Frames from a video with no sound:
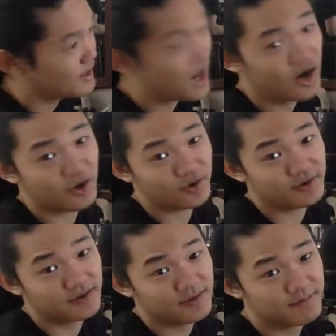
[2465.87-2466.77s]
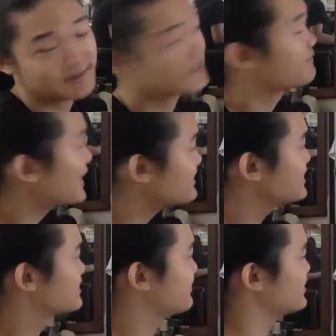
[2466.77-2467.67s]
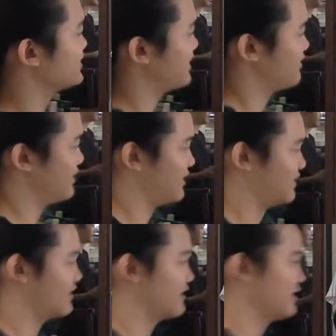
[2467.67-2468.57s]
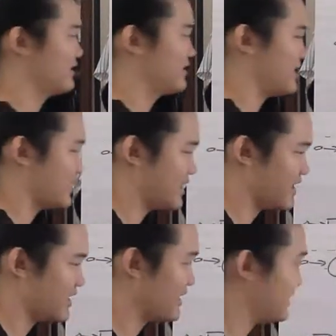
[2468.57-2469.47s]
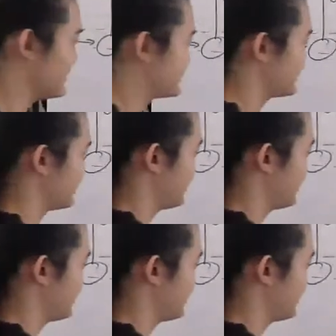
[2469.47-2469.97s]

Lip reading: Oh, but the spiciest version, I think, is